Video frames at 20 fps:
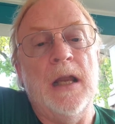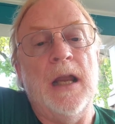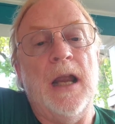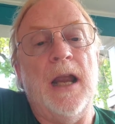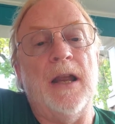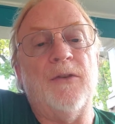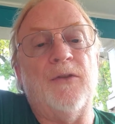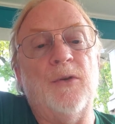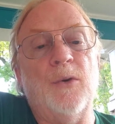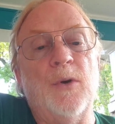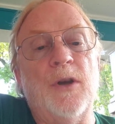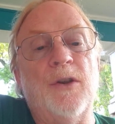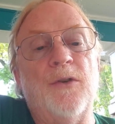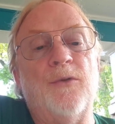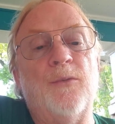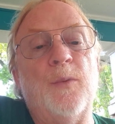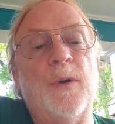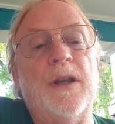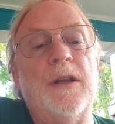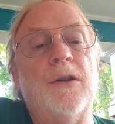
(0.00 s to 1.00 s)
As soon
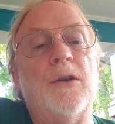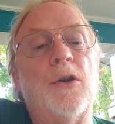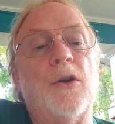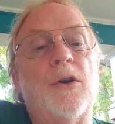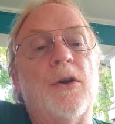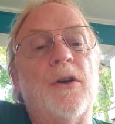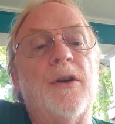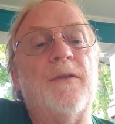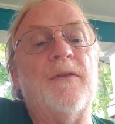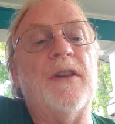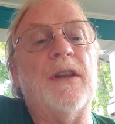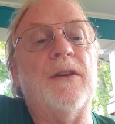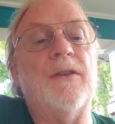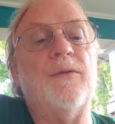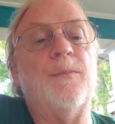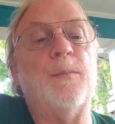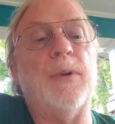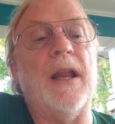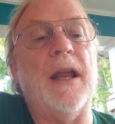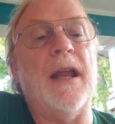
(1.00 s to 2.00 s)
as we learned of
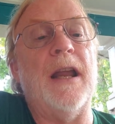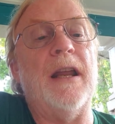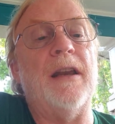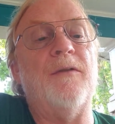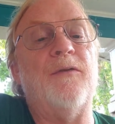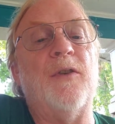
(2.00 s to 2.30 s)
this plan,